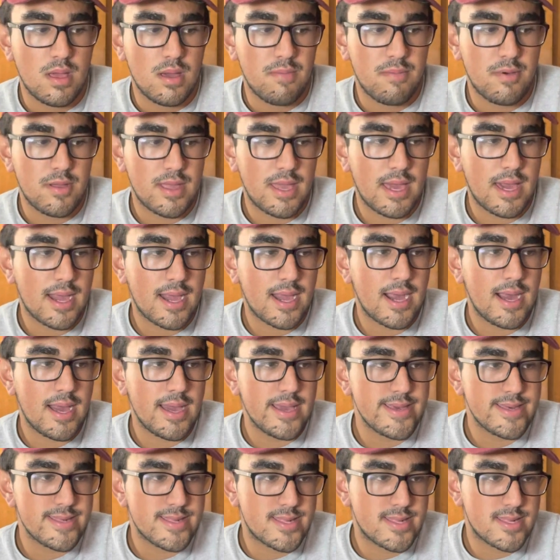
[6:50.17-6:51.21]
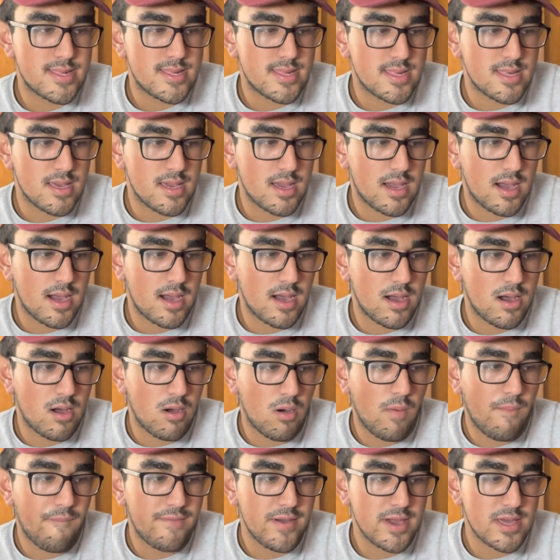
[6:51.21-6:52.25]
But yeah, guys,
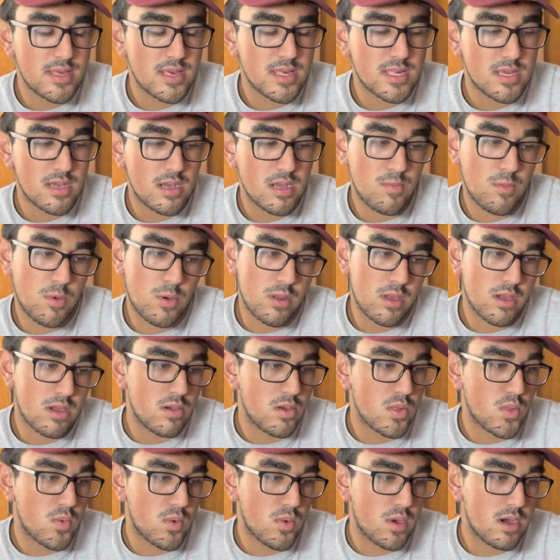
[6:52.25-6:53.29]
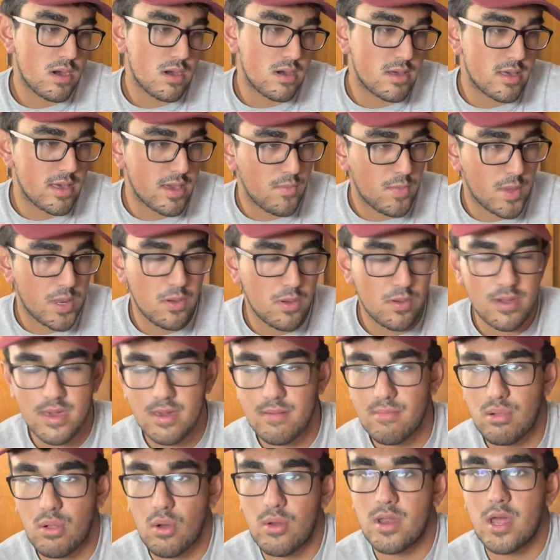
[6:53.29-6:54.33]
hopefully this ceremony goes well and we don't
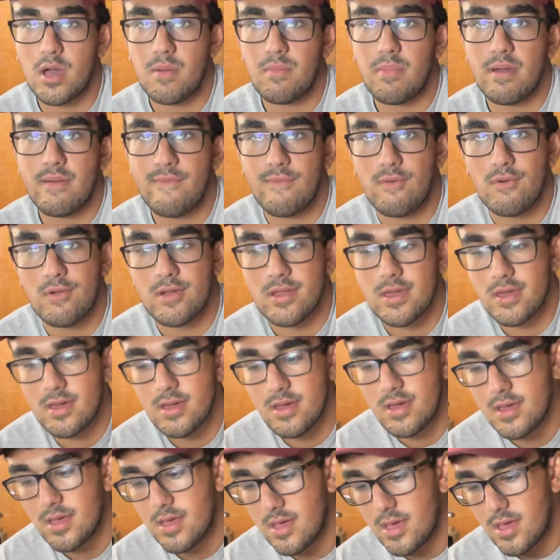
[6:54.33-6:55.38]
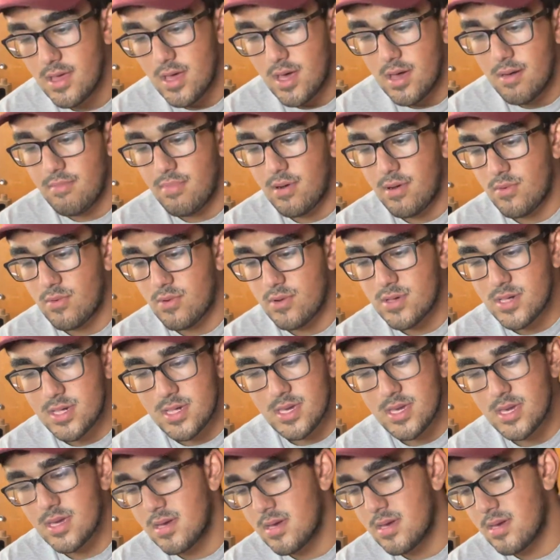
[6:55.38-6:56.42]
get blown out by 40. But we'll
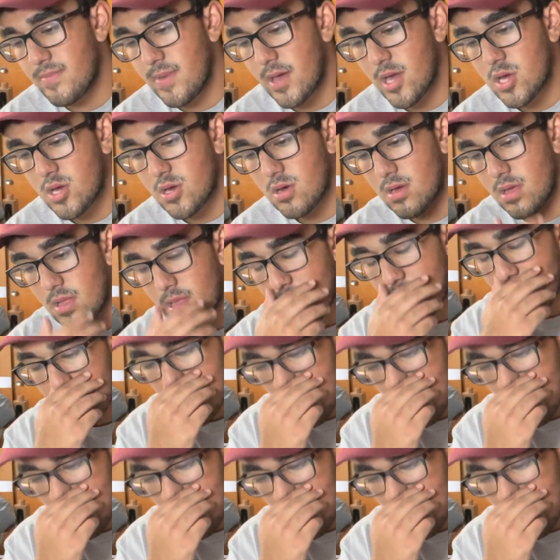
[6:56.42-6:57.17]
see. Make sure to like,